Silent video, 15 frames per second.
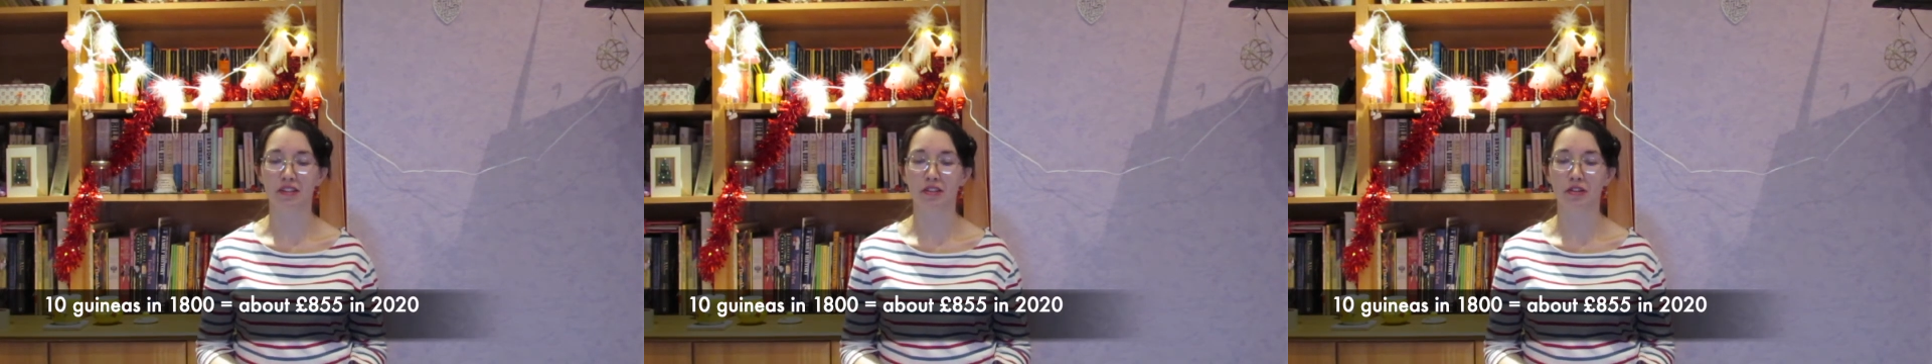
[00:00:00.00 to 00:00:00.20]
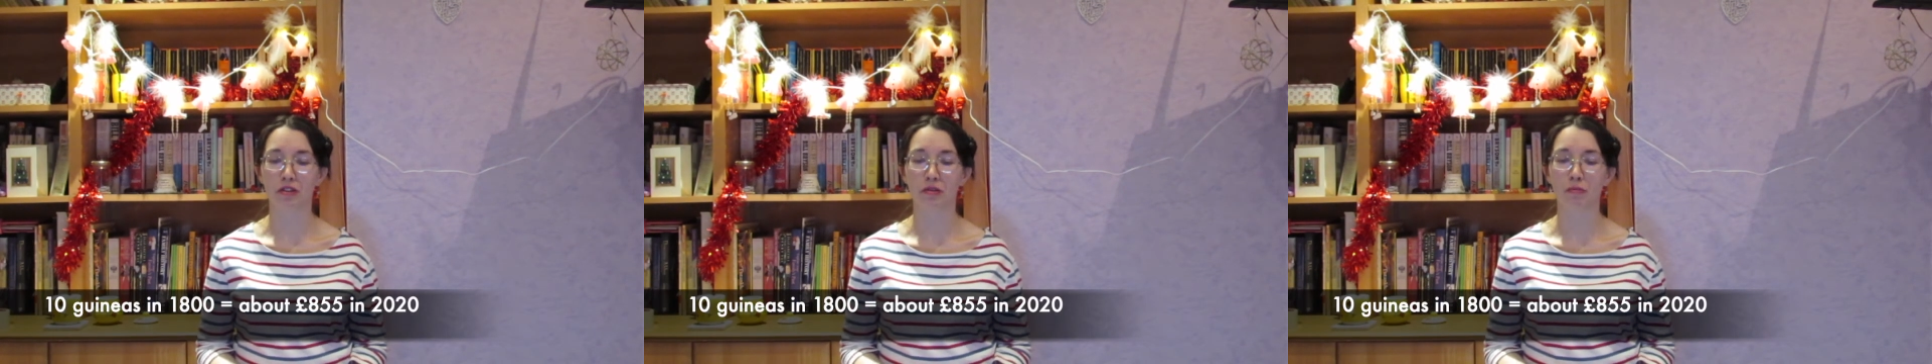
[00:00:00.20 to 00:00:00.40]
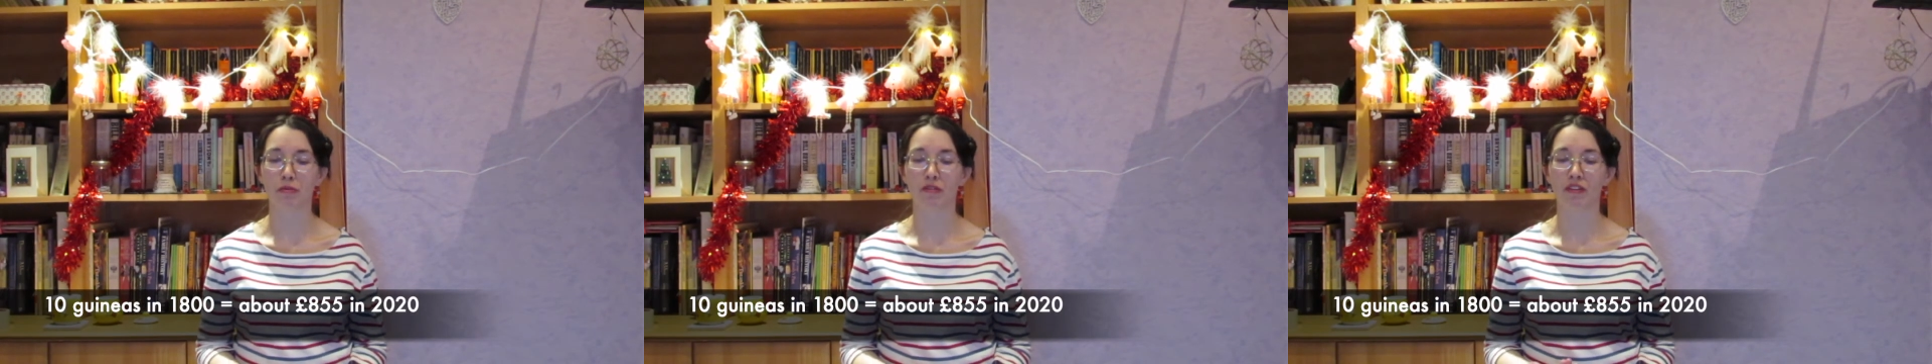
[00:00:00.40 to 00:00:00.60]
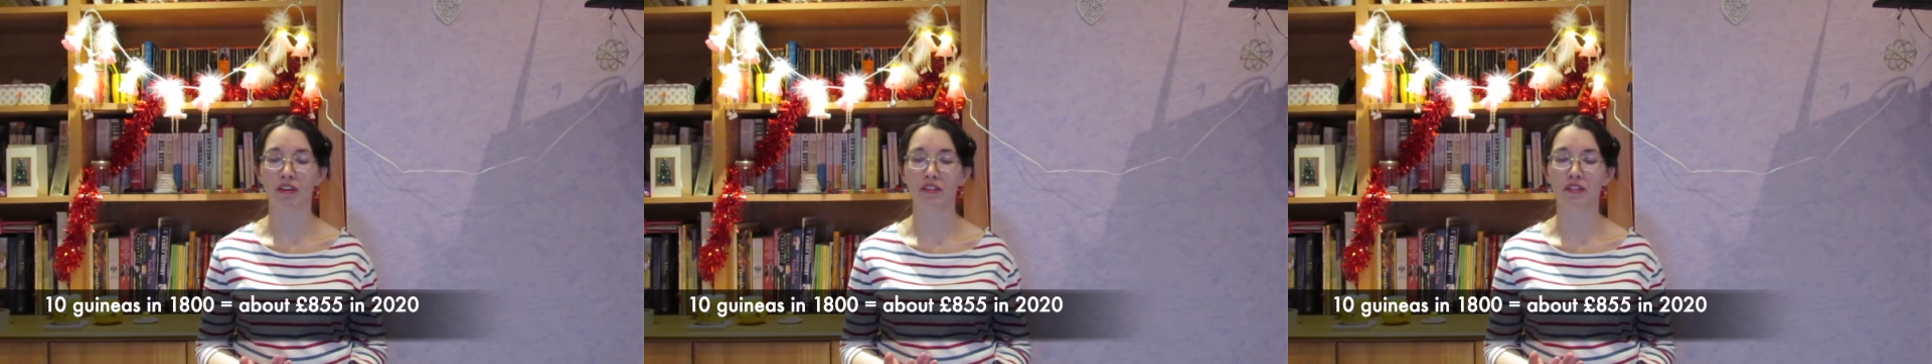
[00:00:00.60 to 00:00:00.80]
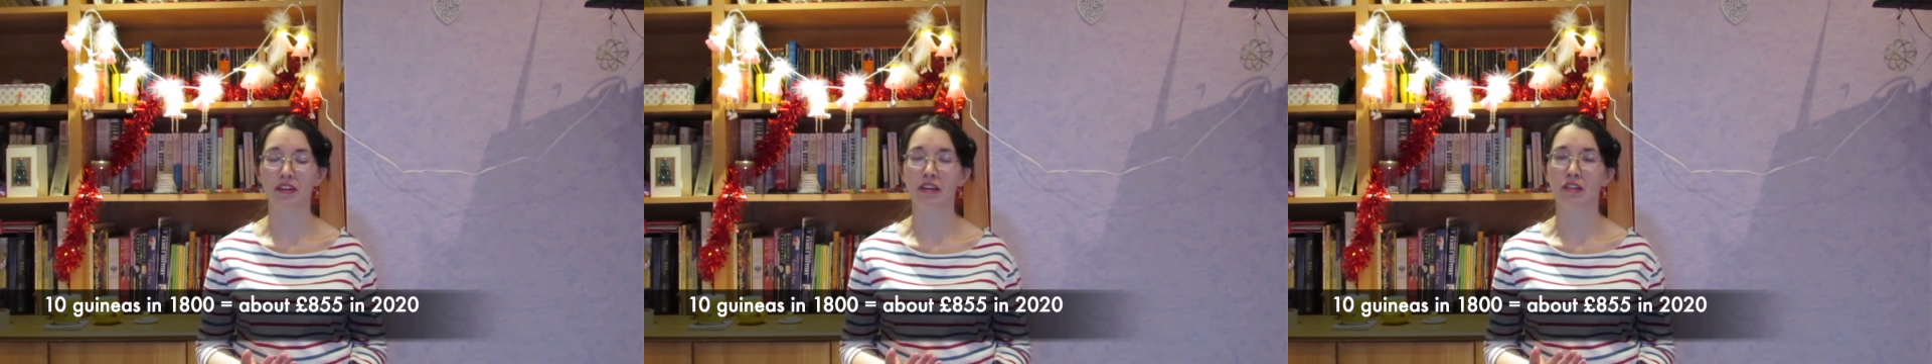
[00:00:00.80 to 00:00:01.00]
to
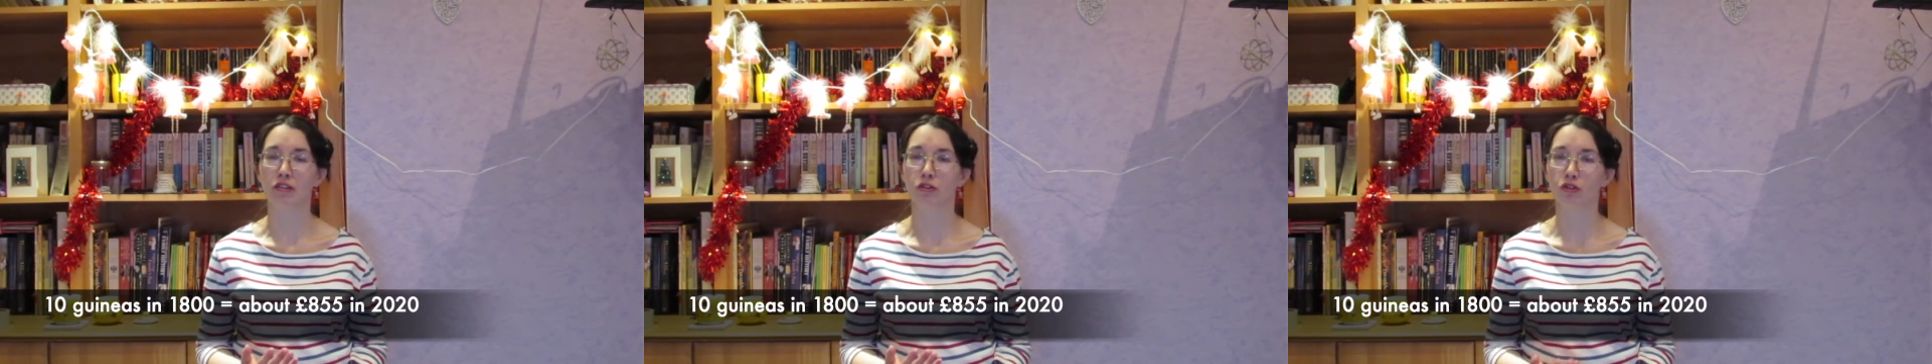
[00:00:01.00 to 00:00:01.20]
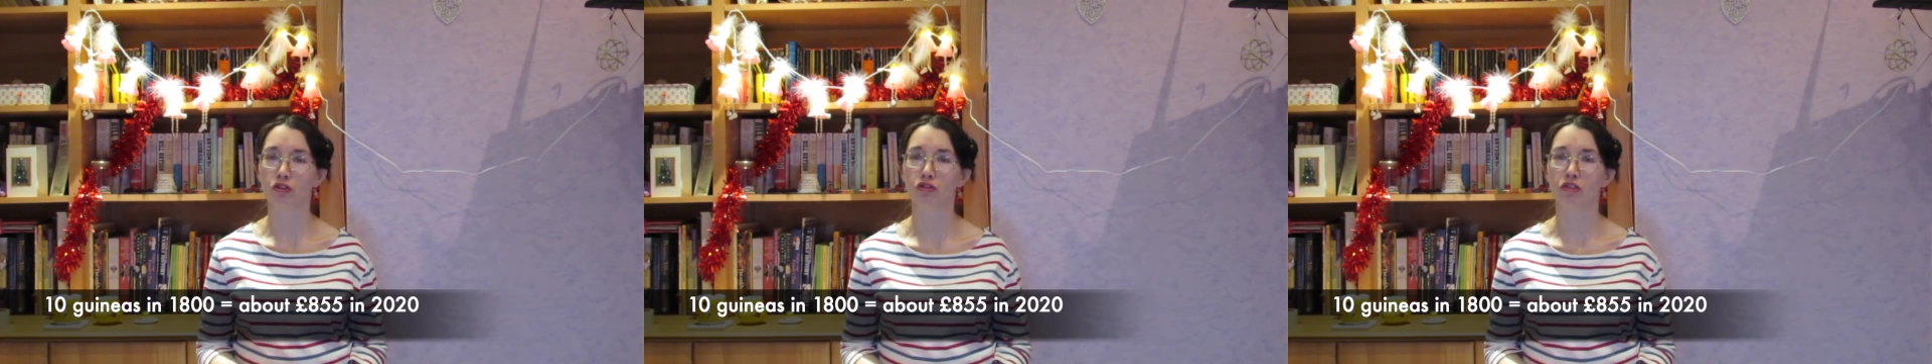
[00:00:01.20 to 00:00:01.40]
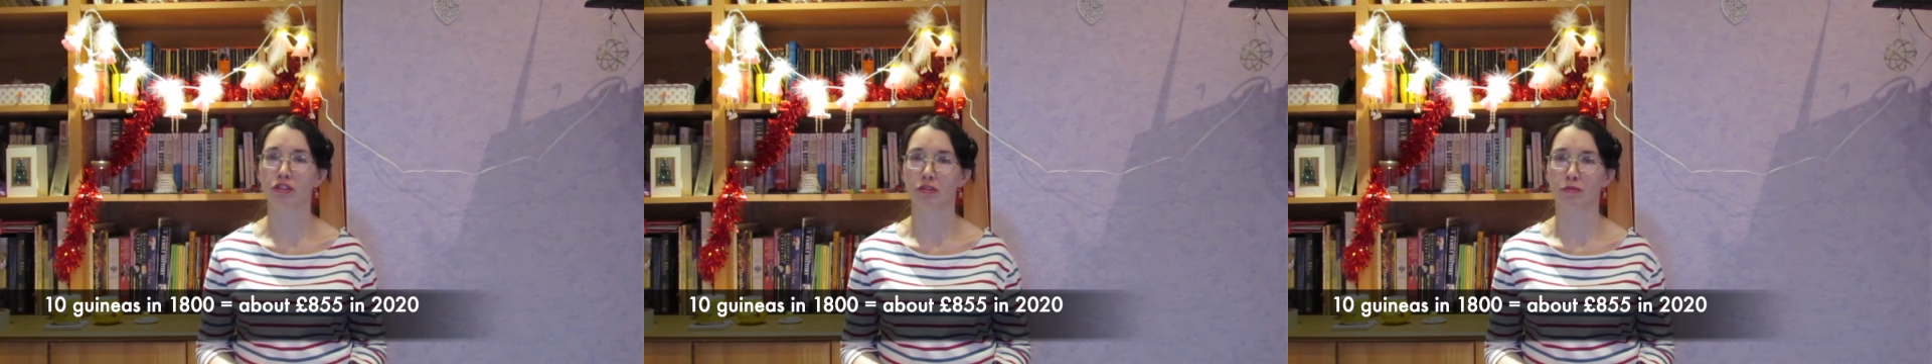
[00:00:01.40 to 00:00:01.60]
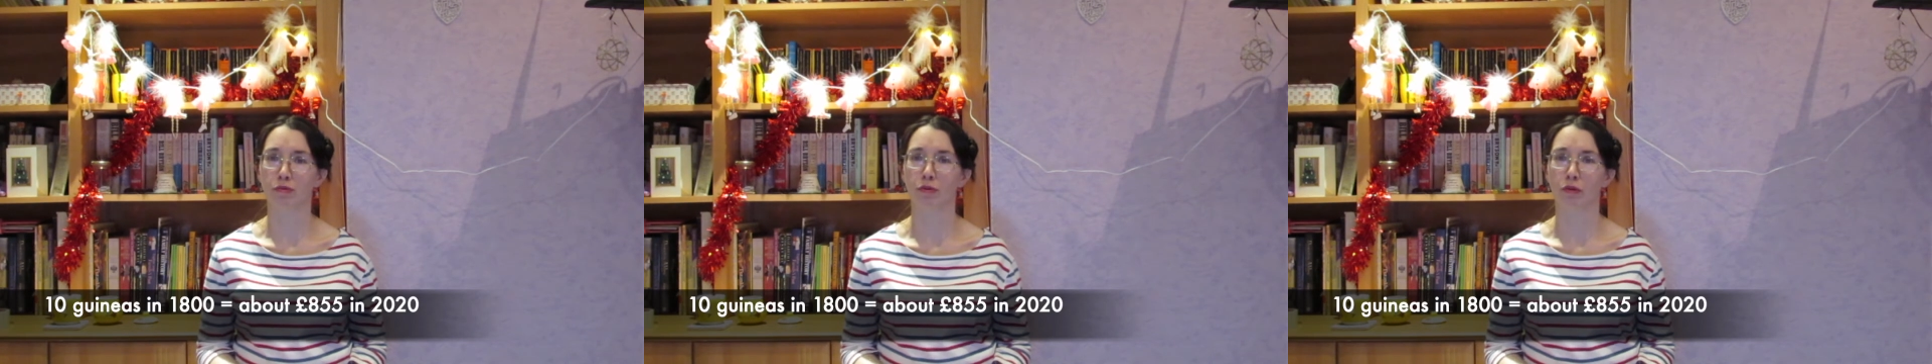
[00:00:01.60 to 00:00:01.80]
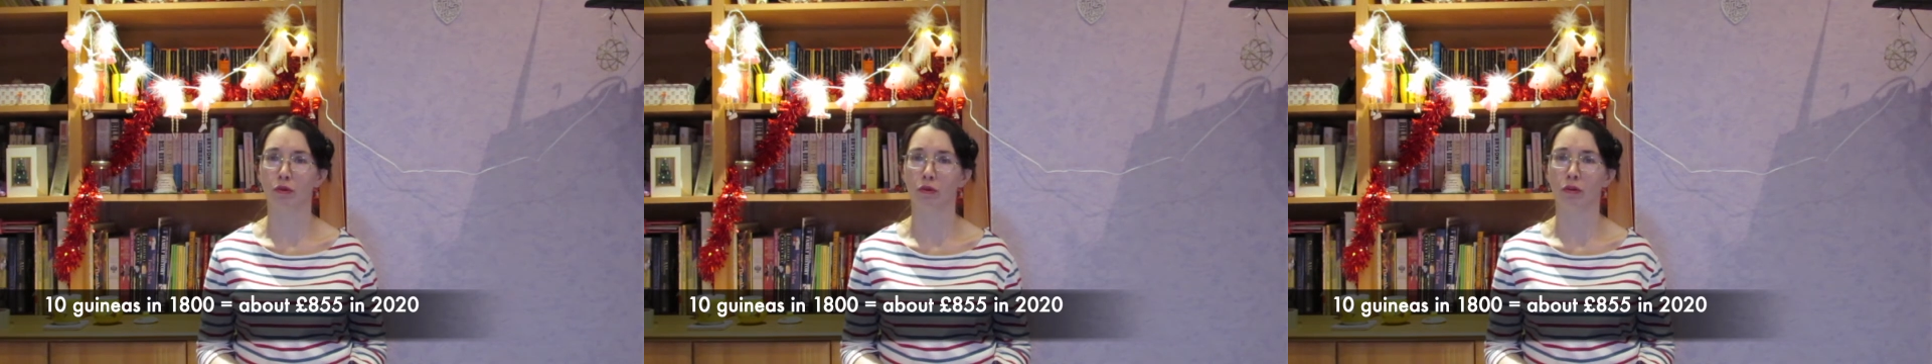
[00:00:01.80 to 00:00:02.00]
provide the industrious
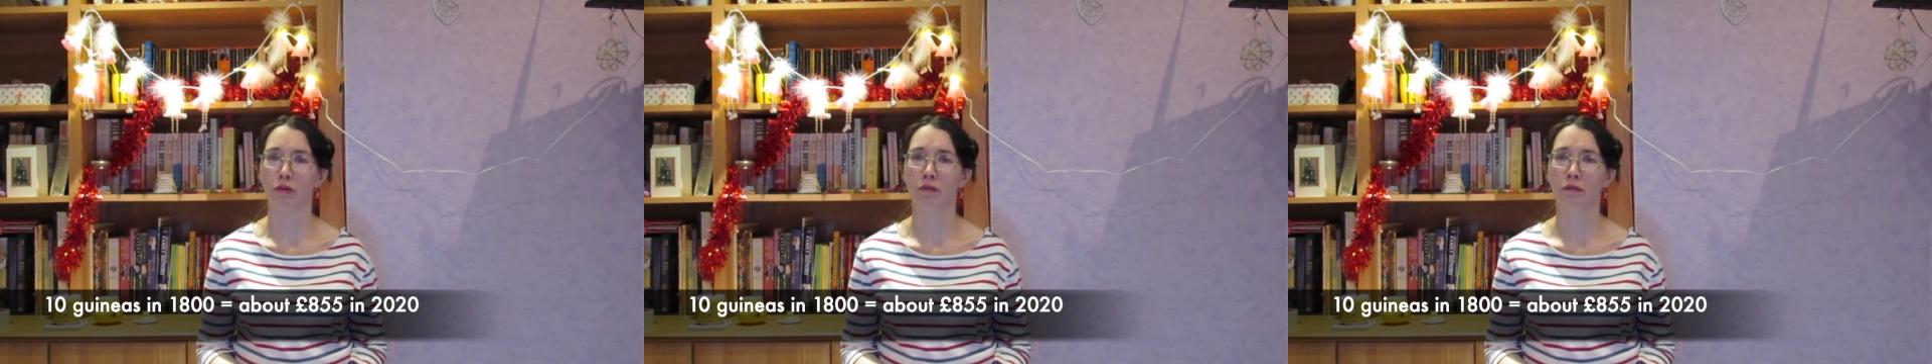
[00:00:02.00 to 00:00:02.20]
poor